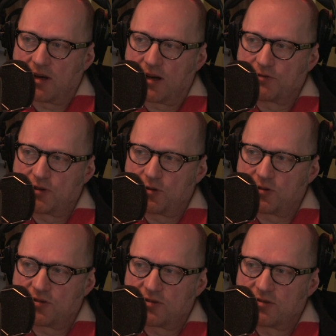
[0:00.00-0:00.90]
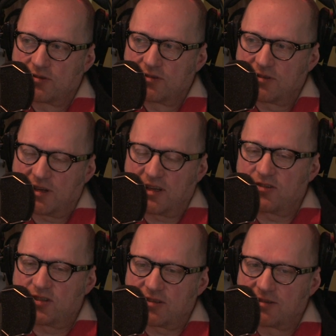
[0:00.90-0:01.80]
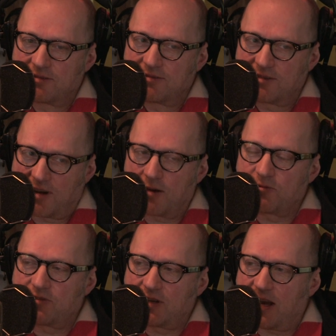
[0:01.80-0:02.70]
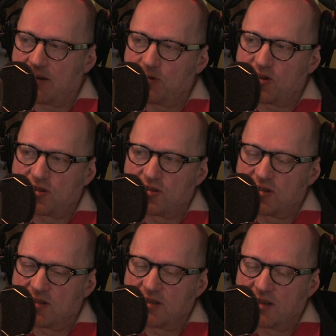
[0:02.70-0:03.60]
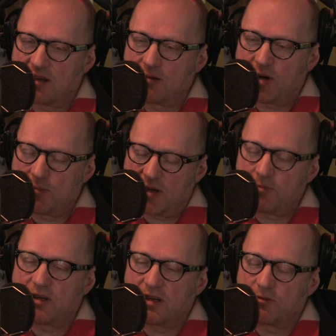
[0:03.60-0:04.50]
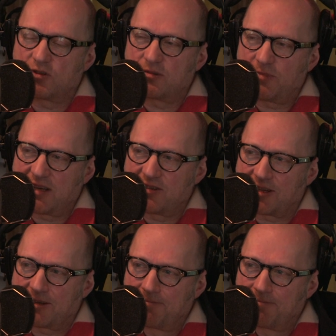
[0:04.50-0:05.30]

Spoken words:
live tours, and I'm glad it was, because in my memory it was amazing.